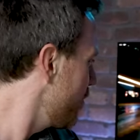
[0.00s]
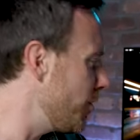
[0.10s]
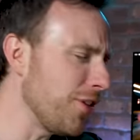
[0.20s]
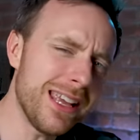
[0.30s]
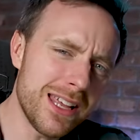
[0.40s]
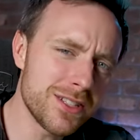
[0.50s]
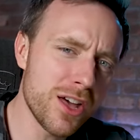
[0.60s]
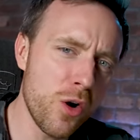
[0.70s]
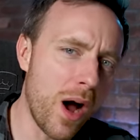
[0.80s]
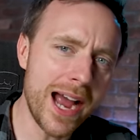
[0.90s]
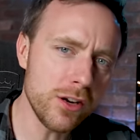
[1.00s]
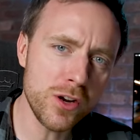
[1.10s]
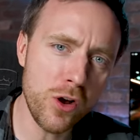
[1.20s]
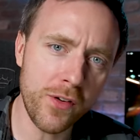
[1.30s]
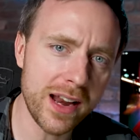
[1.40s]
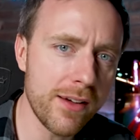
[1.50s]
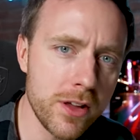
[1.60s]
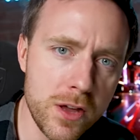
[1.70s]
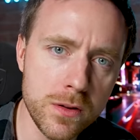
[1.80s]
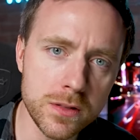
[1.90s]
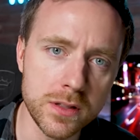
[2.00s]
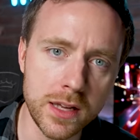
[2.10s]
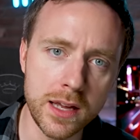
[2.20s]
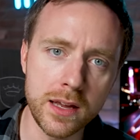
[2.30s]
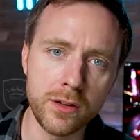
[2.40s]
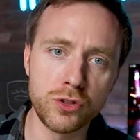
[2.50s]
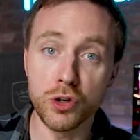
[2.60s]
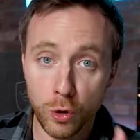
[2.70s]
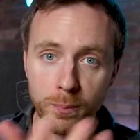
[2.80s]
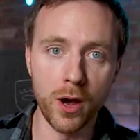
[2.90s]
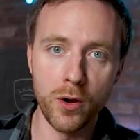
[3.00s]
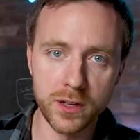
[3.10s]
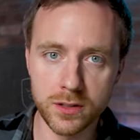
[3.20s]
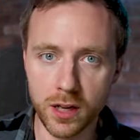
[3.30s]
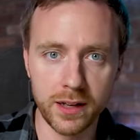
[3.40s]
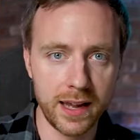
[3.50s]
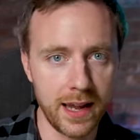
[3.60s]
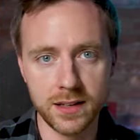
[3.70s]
The thing is though, I don't know if I'd ever use the dual mode and turning it